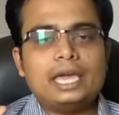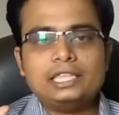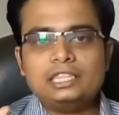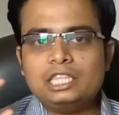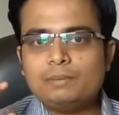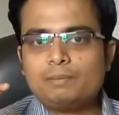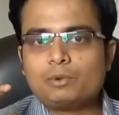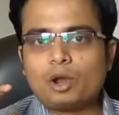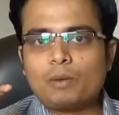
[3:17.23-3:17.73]

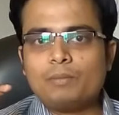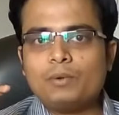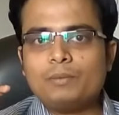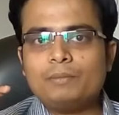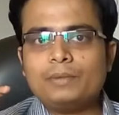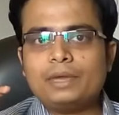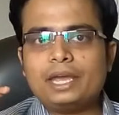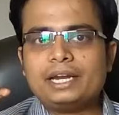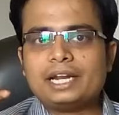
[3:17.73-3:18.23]
In the
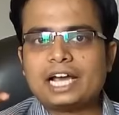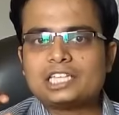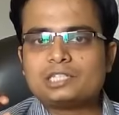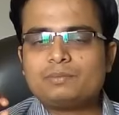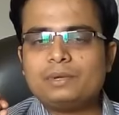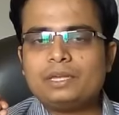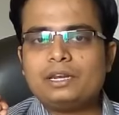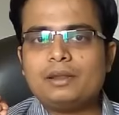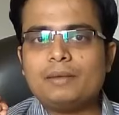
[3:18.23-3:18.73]
problem, it
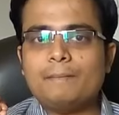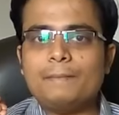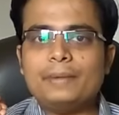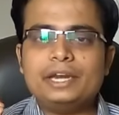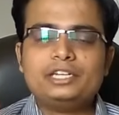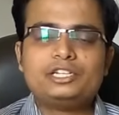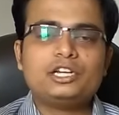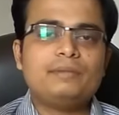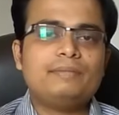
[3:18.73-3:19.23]
has been
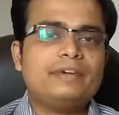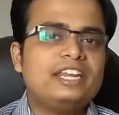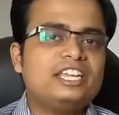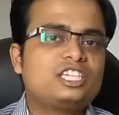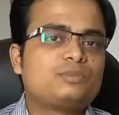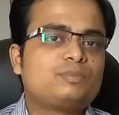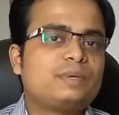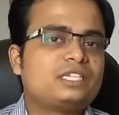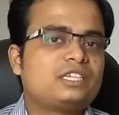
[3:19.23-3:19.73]
mentioned
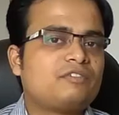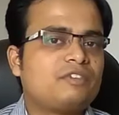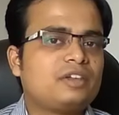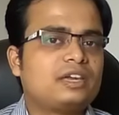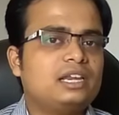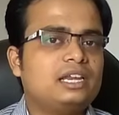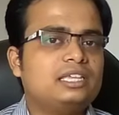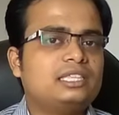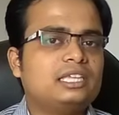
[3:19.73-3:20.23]
very
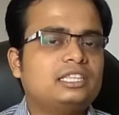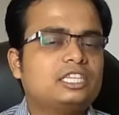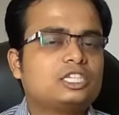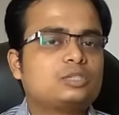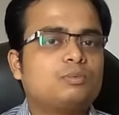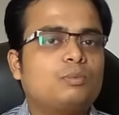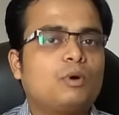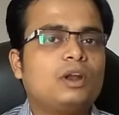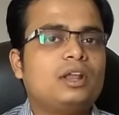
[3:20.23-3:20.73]
specifically that the
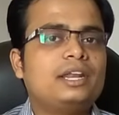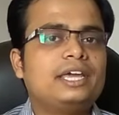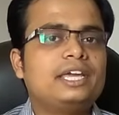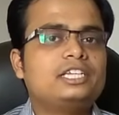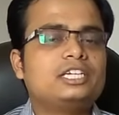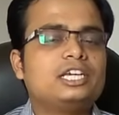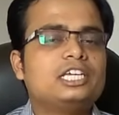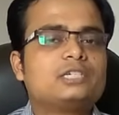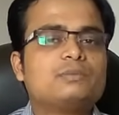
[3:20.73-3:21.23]
smaller
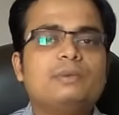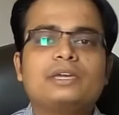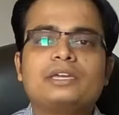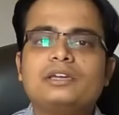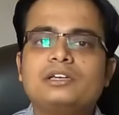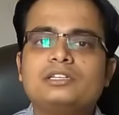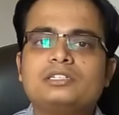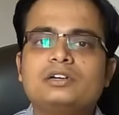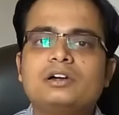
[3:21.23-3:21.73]
edge is
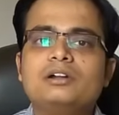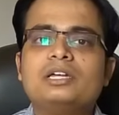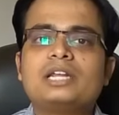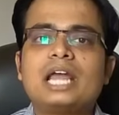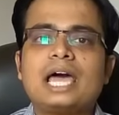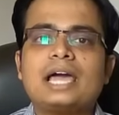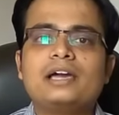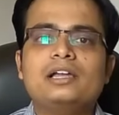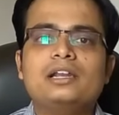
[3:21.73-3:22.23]
making a
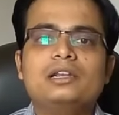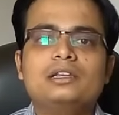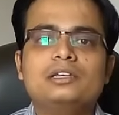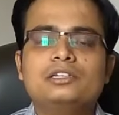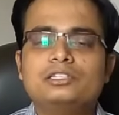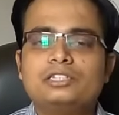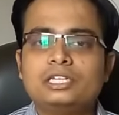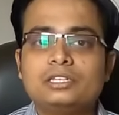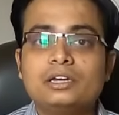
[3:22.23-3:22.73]
certain
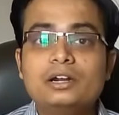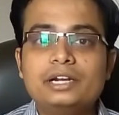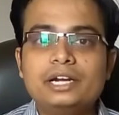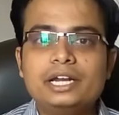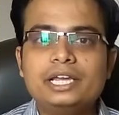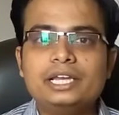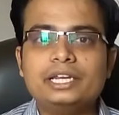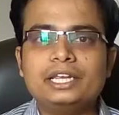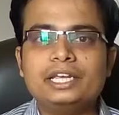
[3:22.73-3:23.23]
angle, say
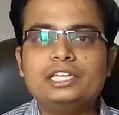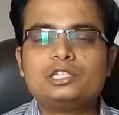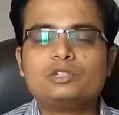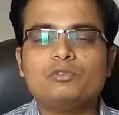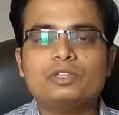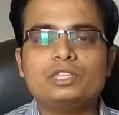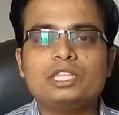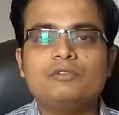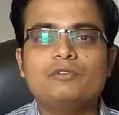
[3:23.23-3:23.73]
30
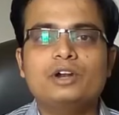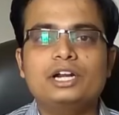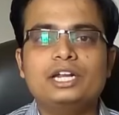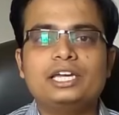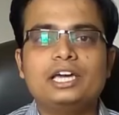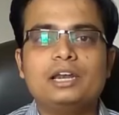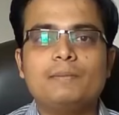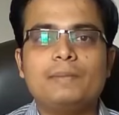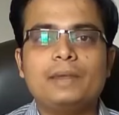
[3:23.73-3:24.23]
degrees with the
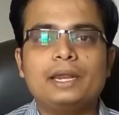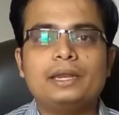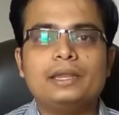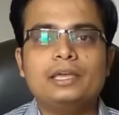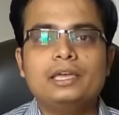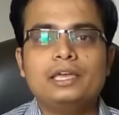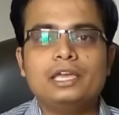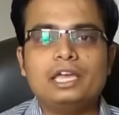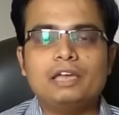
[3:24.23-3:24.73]
vertical
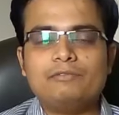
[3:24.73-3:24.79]
plane.